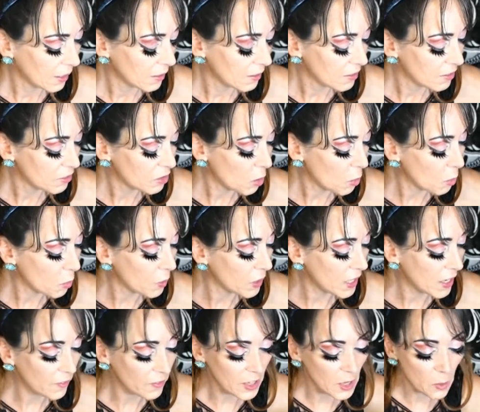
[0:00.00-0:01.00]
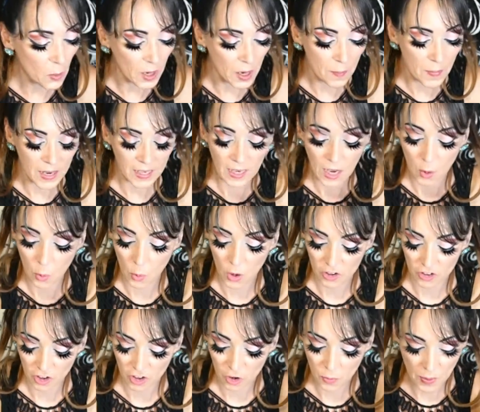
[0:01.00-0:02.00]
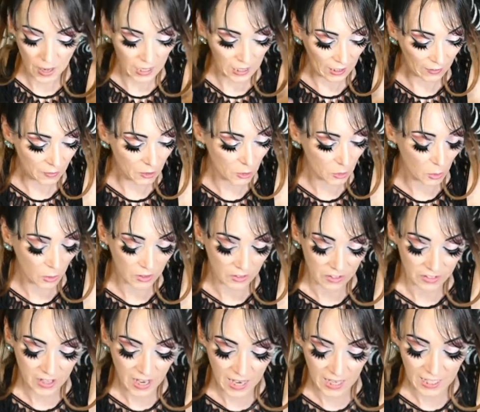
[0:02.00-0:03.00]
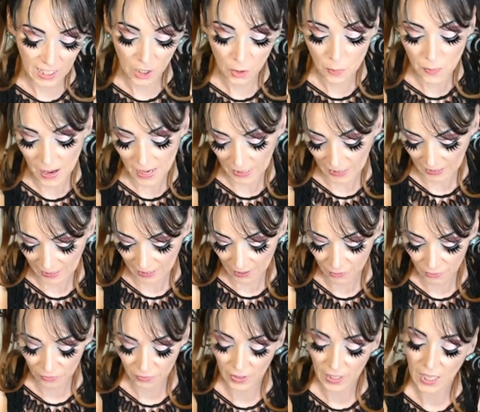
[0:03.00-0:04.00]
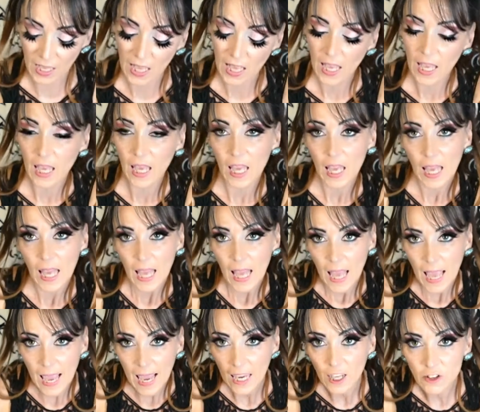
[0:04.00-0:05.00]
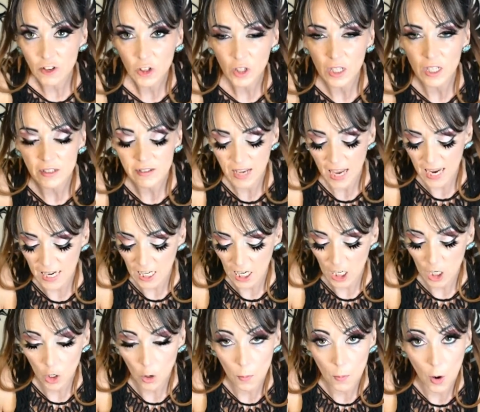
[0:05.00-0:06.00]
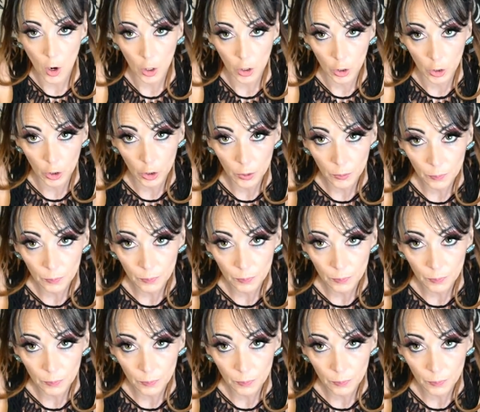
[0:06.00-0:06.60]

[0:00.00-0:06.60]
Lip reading: So whenever you want to make a wish on your bay leaf, you're going to take your bay leaf and you're going to take your marker